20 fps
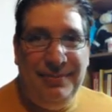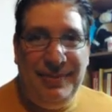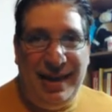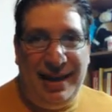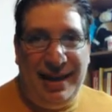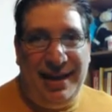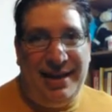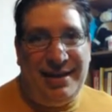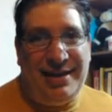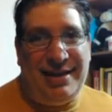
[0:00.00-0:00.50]

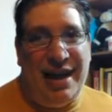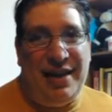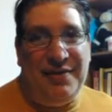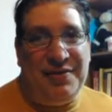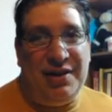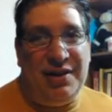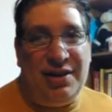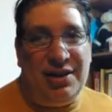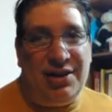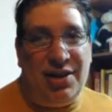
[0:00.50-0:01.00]
he
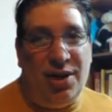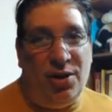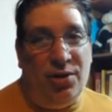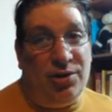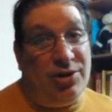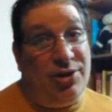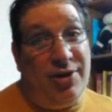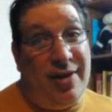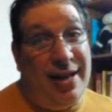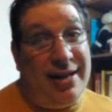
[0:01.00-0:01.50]
saves his
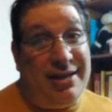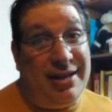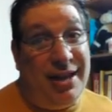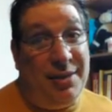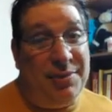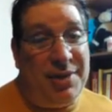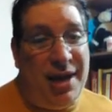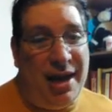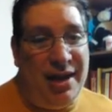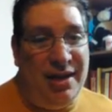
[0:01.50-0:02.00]
soul, so that's
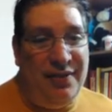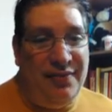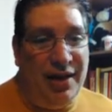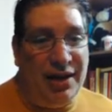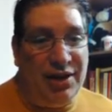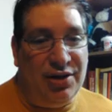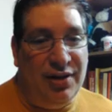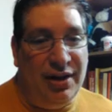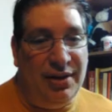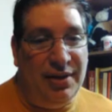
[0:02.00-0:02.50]
some tiny
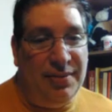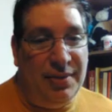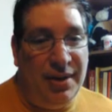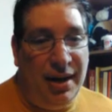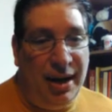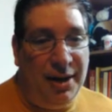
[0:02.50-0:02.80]
victory.